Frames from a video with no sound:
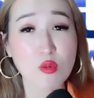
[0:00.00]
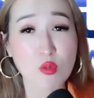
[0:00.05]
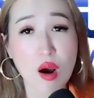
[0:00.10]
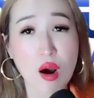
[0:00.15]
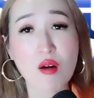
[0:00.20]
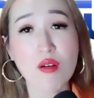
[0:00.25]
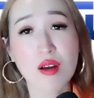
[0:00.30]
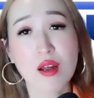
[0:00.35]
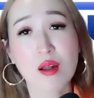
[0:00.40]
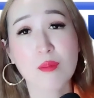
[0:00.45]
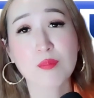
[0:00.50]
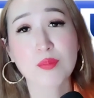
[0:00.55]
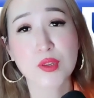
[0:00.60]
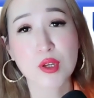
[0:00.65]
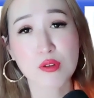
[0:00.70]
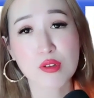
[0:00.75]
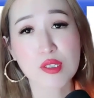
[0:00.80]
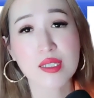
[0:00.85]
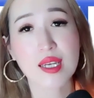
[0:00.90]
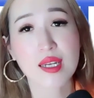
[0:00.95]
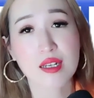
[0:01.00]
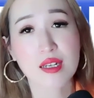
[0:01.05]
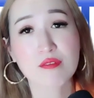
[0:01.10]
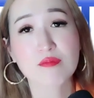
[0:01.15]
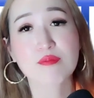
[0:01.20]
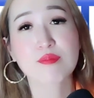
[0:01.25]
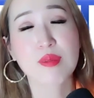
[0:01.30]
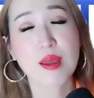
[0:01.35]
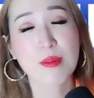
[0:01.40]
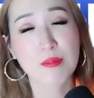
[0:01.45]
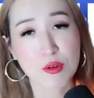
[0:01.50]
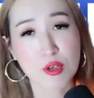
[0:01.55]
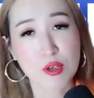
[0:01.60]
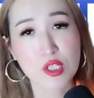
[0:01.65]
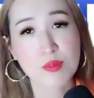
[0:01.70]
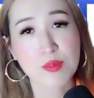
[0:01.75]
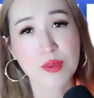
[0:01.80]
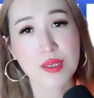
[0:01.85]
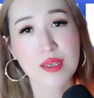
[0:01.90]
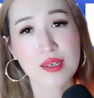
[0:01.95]
welcome those kind of
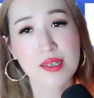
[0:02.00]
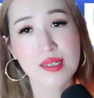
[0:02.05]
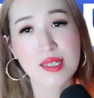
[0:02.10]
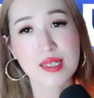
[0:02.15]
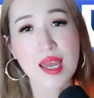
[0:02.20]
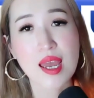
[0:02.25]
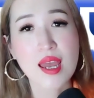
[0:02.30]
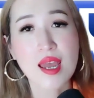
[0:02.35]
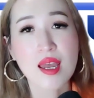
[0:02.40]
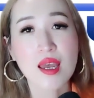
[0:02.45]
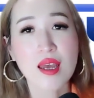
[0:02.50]
members because